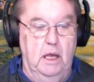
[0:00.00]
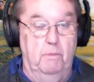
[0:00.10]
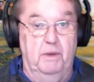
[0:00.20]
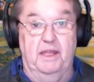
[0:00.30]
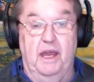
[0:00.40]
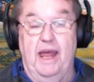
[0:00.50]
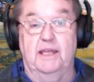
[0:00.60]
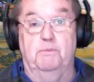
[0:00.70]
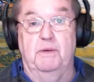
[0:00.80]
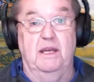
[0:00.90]
but there
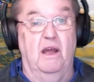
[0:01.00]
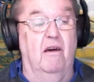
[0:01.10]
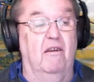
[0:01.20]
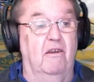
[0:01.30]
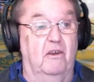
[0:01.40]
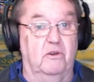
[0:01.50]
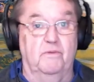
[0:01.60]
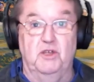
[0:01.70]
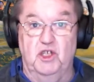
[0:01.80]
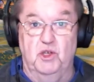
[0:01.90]
has been a lot
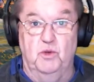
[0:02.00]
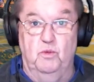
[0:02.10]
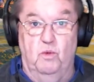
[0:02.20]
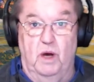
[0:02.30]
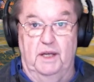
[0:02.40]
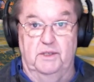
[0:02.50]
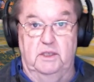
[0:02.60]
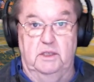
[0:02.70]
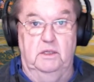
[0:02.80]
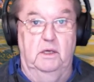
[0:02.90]
of new
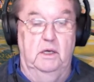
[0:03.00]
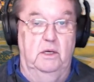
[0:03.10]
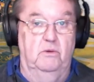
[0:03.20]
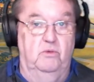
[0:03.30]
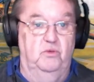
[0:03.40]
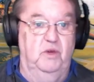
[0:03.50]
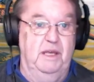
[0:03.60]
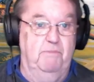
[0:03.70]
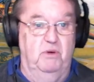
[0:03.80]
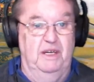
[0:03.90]
ones
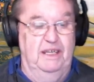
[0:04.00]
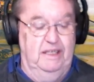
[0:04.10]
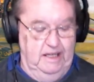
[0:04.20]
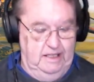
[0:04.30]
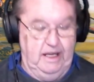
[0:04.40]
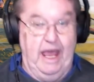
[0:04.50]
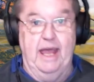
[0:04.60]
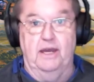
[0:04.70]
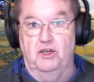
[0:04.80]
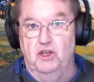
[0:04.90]
reprinted
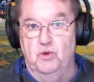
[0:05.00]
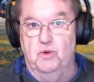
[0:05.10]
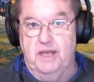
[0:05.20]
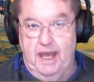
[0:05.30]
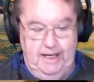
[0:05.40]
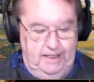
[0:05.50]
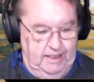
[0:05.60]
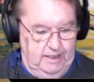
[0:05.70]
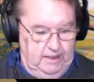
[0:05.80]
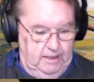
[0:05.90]
and new
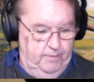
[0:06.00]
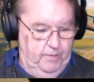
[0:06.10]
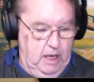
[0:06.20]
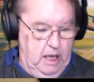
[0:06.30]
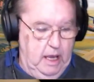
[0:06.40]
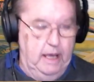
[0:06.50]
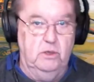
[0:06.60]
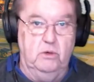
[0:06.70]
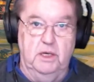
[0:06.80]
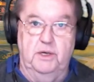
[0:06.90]
cases.
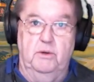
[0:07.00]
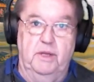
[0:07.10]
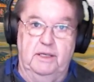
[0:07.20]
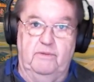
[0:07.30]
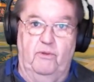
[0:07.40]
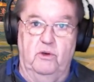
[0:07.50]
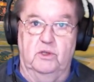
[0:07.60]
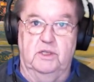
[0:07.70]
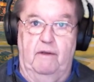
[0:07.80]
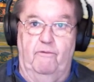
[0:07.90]
You can do this for
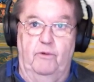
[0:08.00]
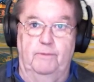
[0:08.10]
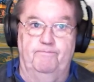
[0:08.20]
yourself.